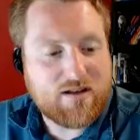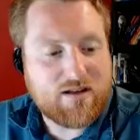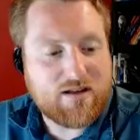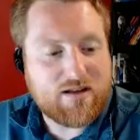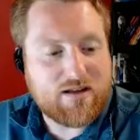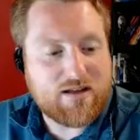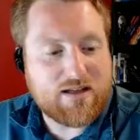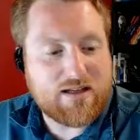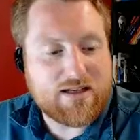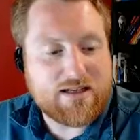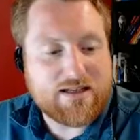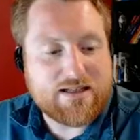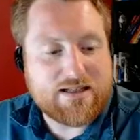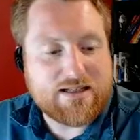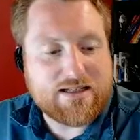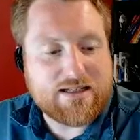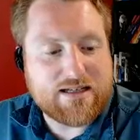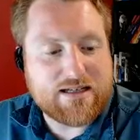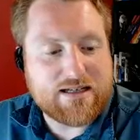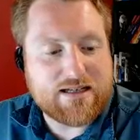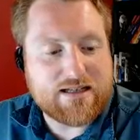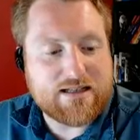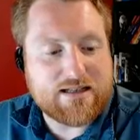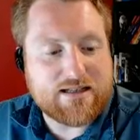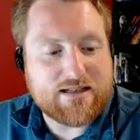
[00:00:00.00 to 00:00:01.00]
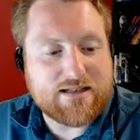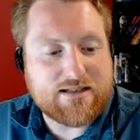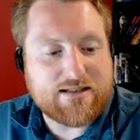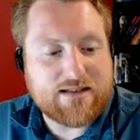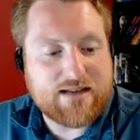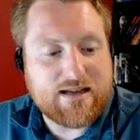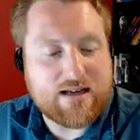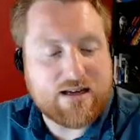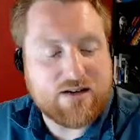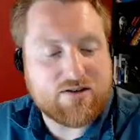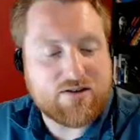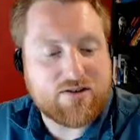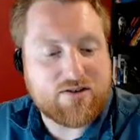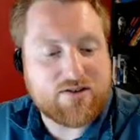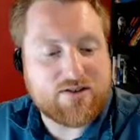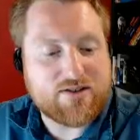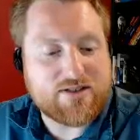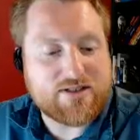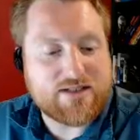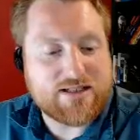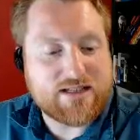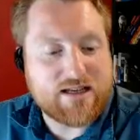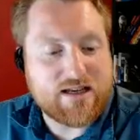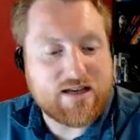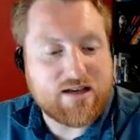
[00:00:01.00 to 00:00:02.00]
Indeed, the day grows
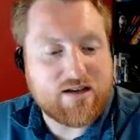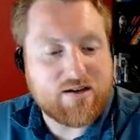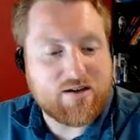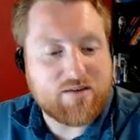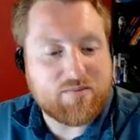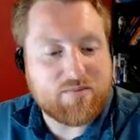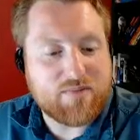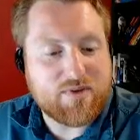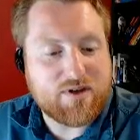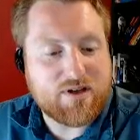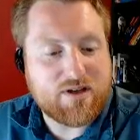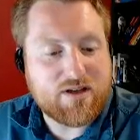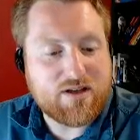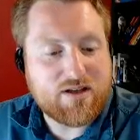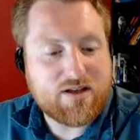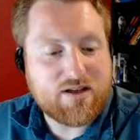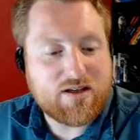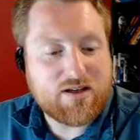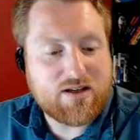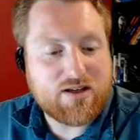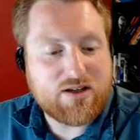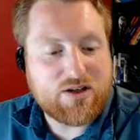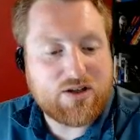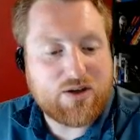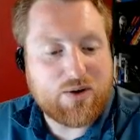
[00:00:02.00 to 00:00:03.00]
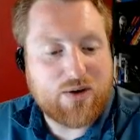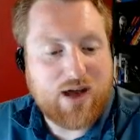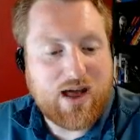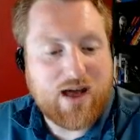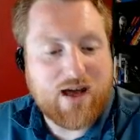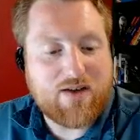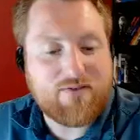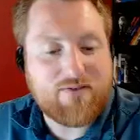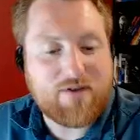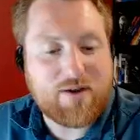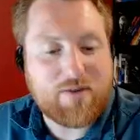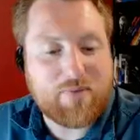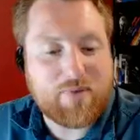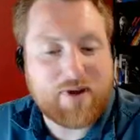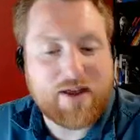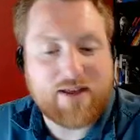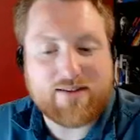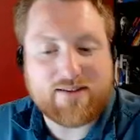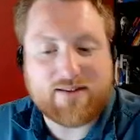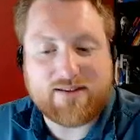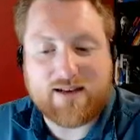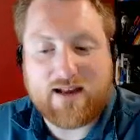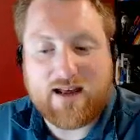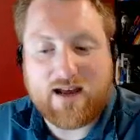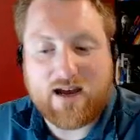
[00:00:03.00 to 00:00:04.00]
dim. You have at
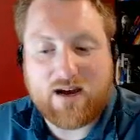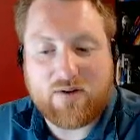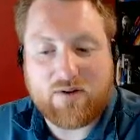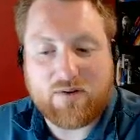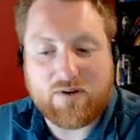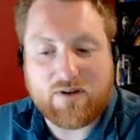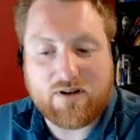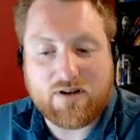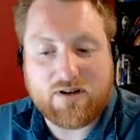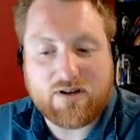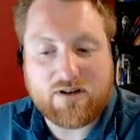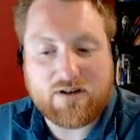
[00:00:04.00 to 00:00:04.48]
best an hour.